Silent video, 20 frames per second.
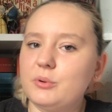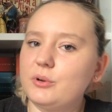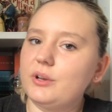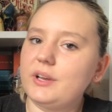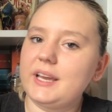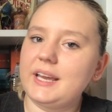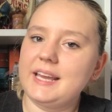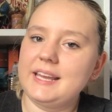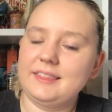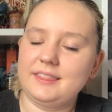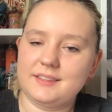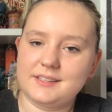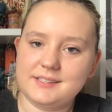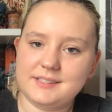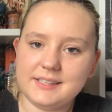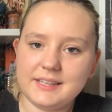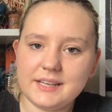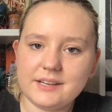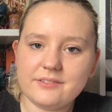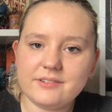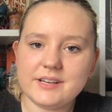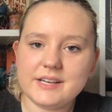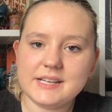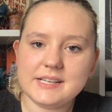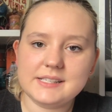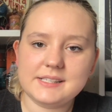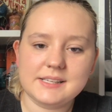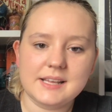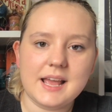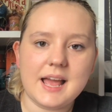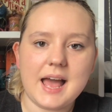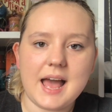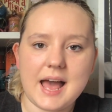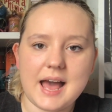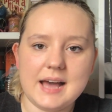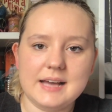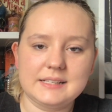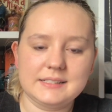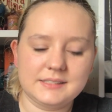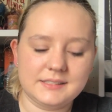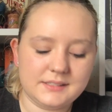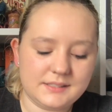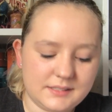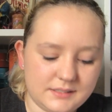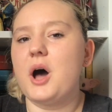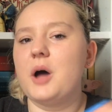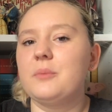book in the series and